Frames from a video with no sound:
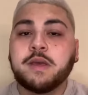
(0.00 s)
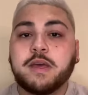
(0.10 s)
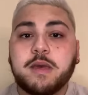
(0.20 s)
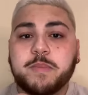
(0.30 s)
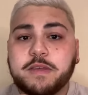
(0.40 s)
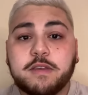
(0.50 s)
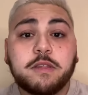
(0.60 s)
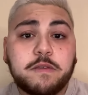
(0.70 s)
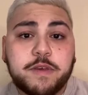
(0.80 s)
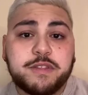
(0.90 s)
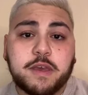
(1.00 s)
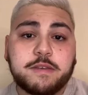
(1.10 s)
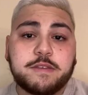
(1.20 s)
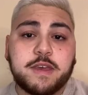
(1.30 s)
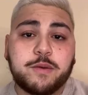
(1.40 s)
It basically feels like
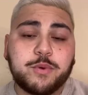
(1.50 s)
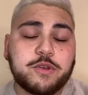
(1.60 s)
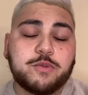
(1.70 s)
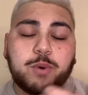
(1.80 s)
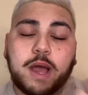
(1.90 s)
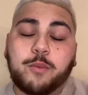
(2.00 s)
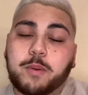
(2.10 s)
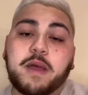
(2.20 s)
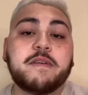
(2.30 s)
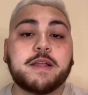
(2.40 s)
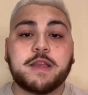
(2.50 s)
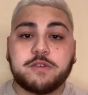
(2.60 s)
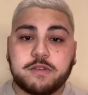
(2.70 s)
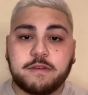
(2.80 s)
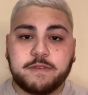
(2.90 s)
skin, which is what I want my
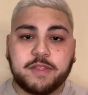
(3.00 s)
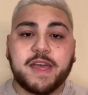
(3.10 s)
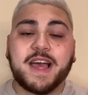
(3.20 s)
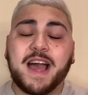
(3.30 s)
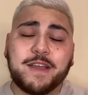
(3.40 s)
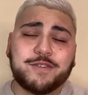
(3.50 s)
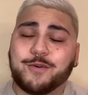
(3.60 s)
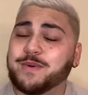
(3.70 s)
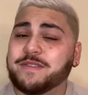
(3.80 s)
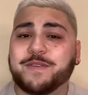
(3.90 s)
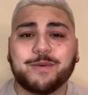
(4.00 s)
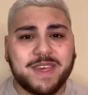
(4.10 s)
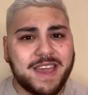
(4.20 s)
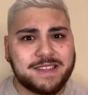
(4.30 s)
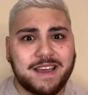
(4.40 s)
foundations to feel like. I don't want to feel
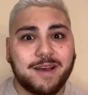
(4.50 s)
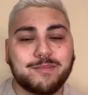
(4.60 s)
caked up.